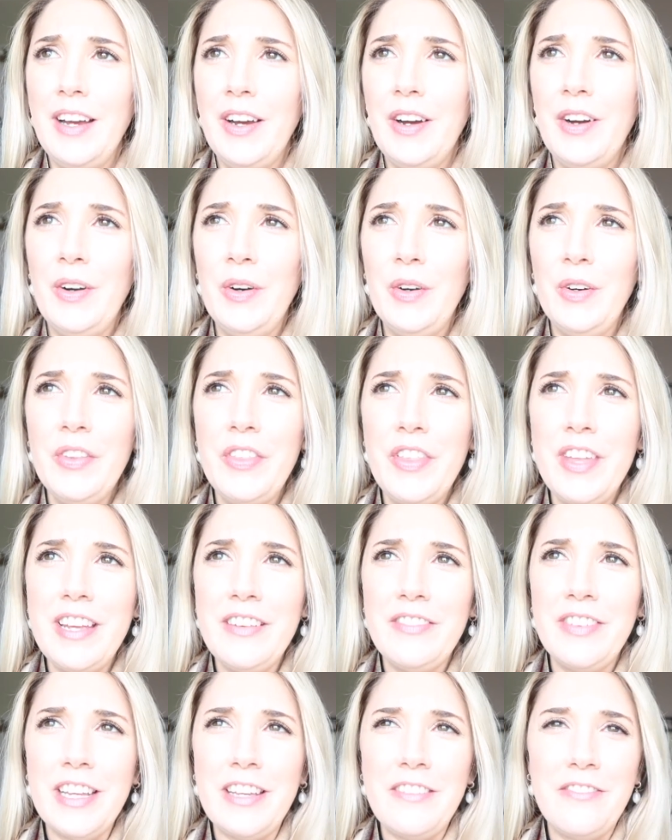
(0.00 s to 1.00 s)
a whole
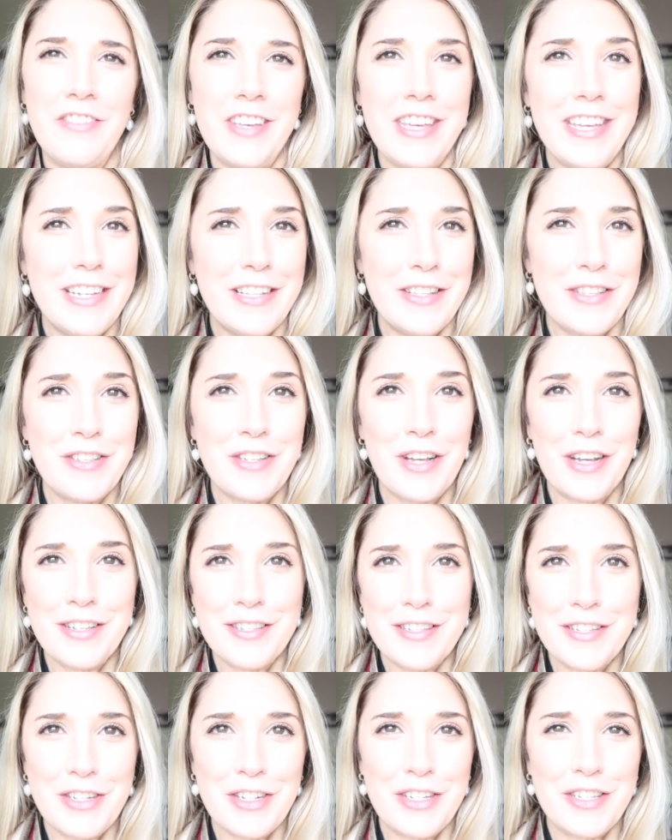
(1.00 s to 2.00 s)
thing of like vegan
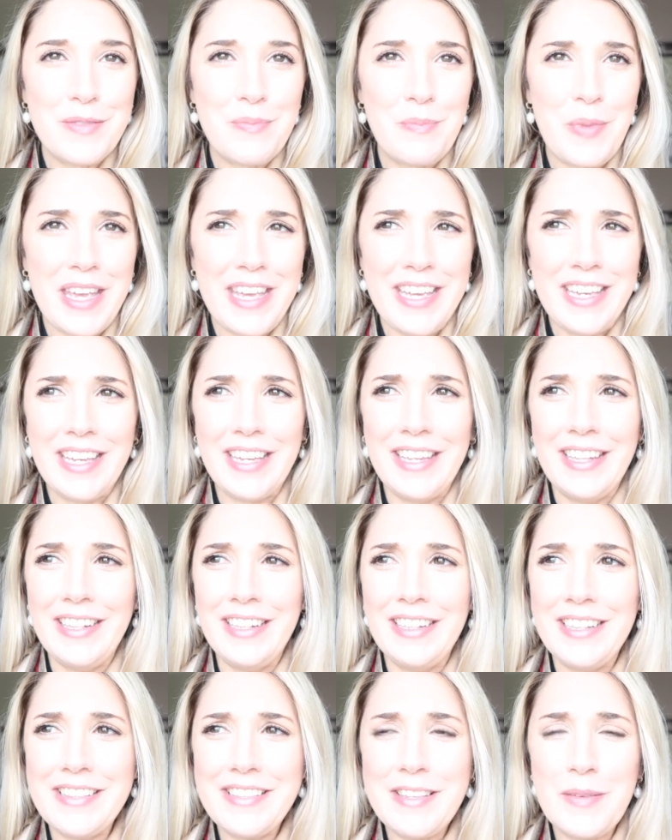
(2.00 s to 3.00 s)
sausages,
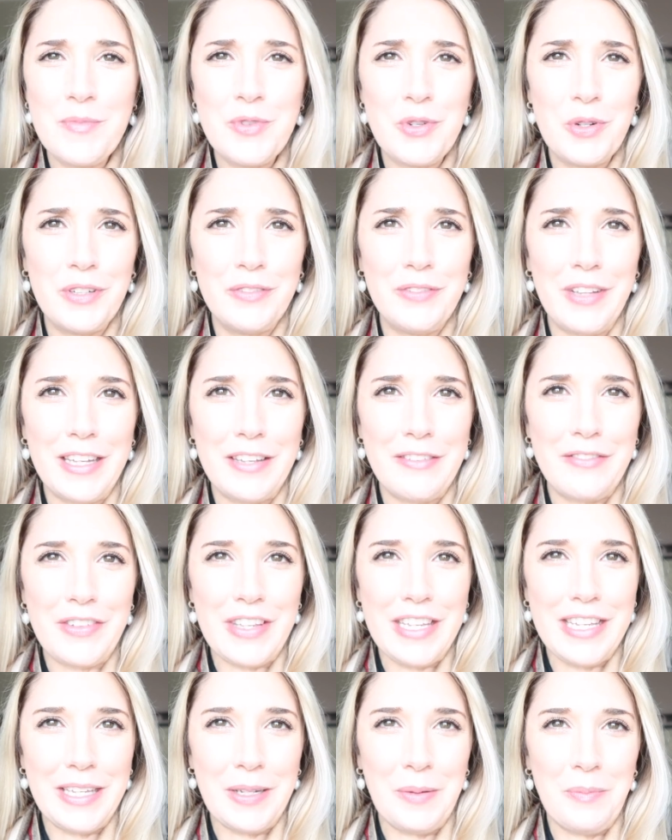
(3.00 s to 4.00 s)
bacon, and some sort of like
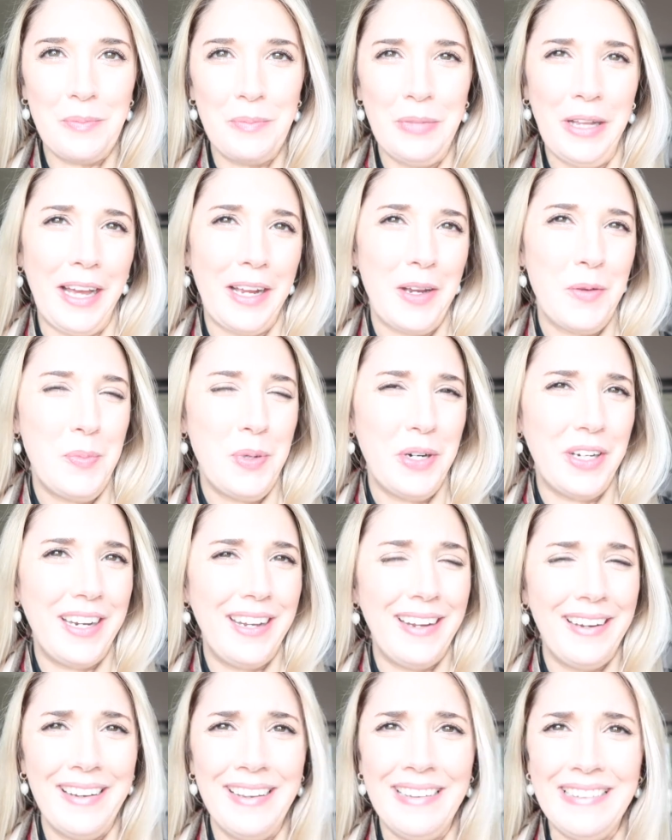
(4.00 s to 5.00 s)
vegan black
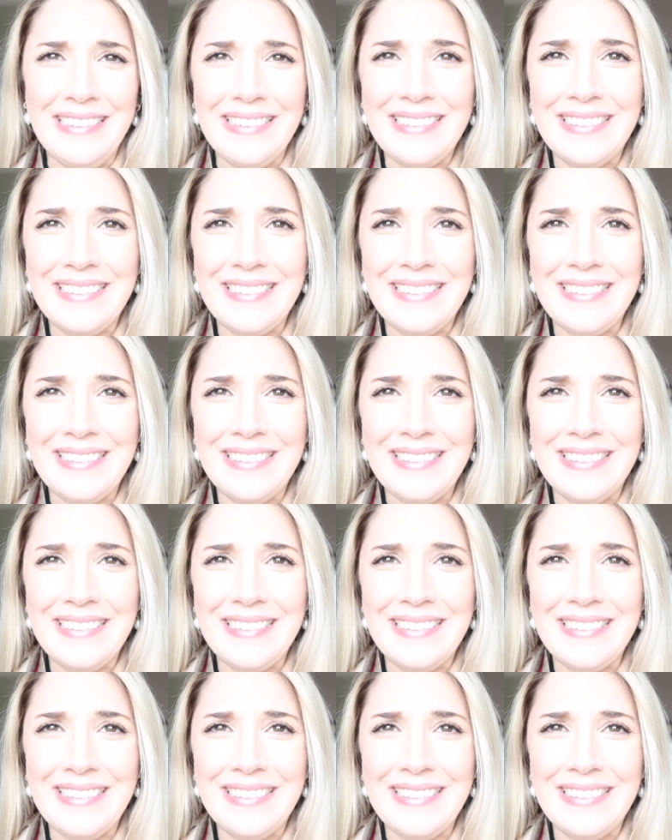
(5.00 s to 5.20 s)
pudding.